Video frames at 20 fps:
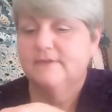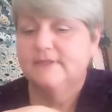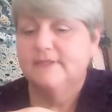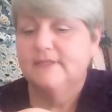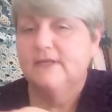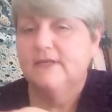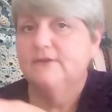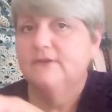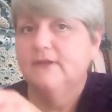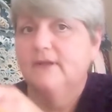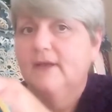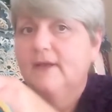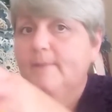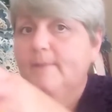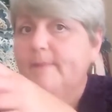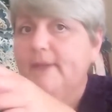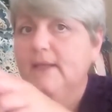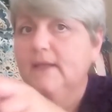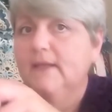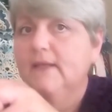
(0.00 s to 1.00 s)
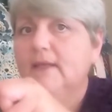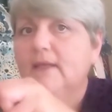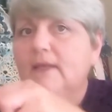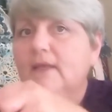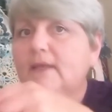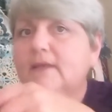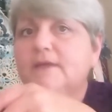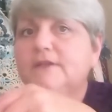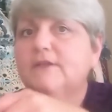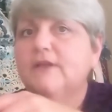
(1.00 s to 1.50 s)
don't like pink
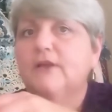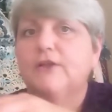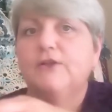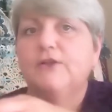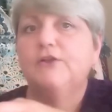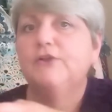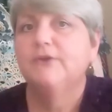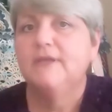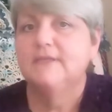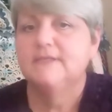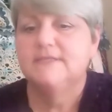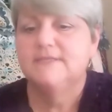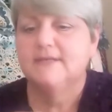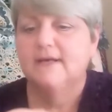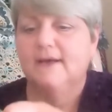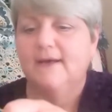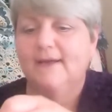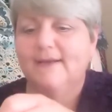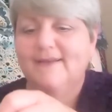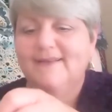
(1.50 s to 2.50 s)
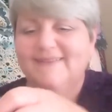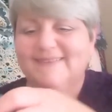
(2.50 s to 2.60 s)
don't look inside